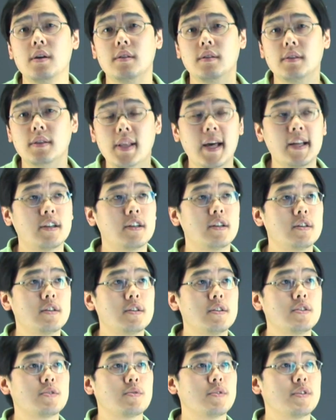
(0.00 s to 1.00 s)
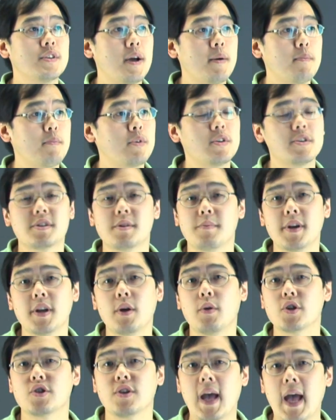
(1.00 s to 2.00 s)
letters or numbers, depending
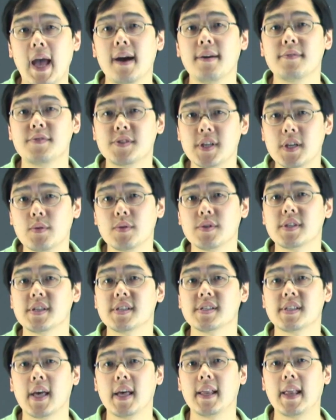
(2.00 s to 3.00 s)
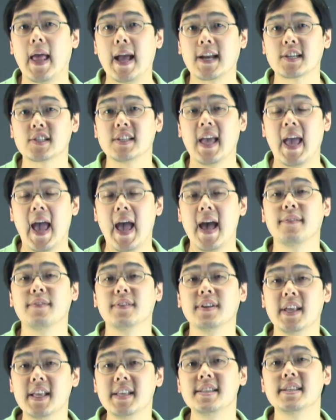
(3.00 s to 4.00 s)
on what you have, sequences that actually have
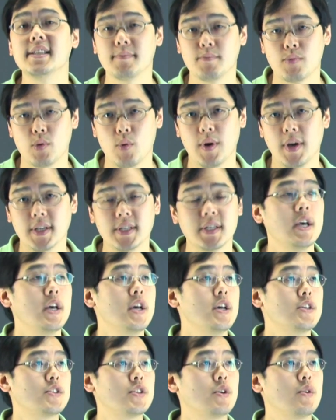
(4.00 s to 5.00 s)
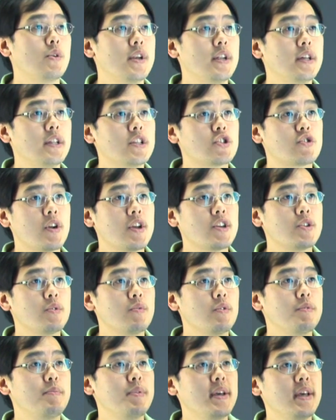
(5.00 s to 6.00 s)
an ending point. So an illustration
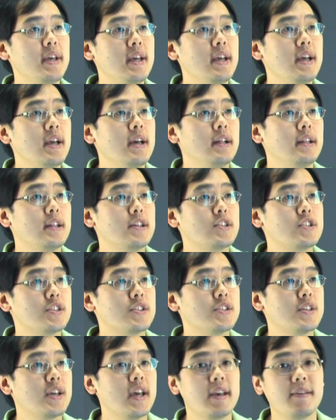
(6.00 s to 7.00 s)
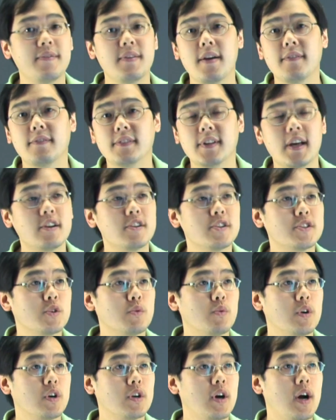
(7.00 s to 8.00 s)
would be, let's just say if you have letters to
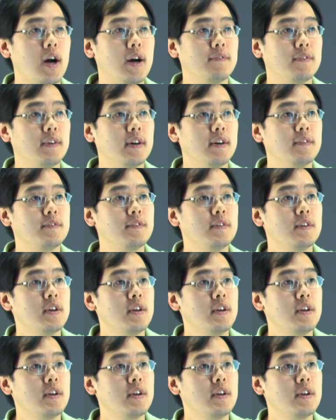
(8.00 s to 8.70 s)
work off of,